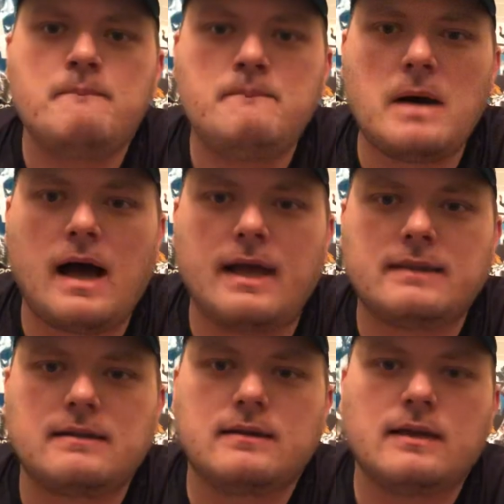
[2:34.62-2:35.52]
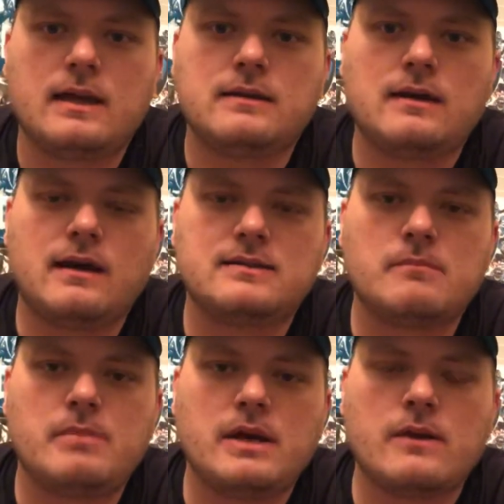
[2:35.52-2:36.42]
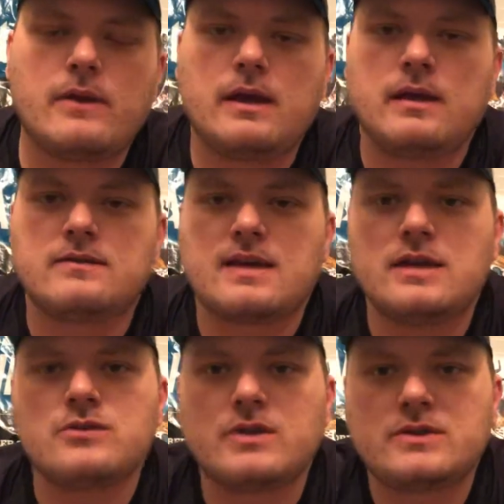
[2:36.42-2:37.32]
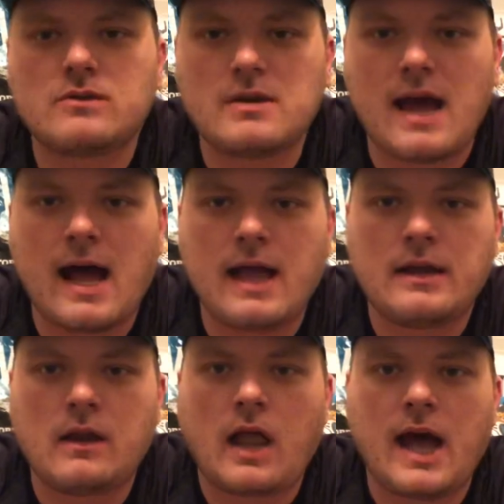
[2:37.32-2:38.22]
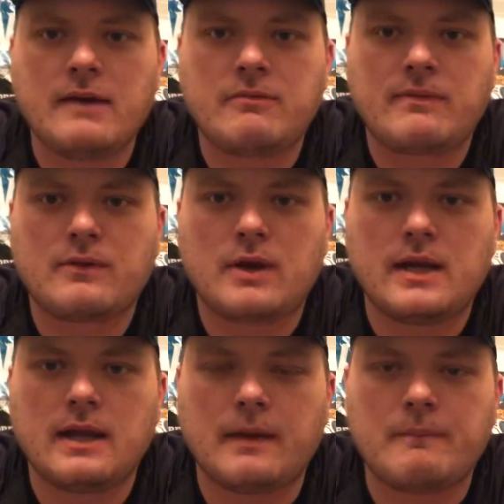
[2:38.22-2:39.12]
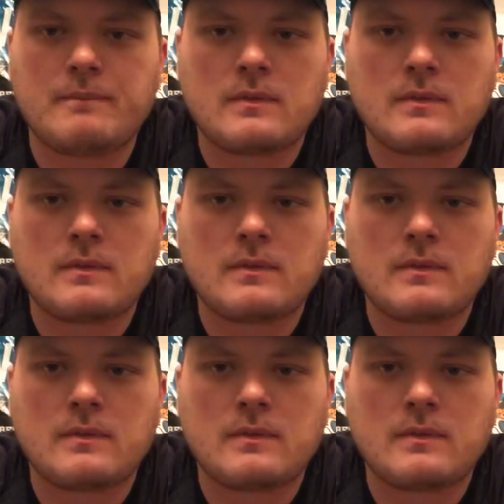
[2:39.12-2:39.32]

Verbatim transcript: but it does appear that his injuries are non-life threatening.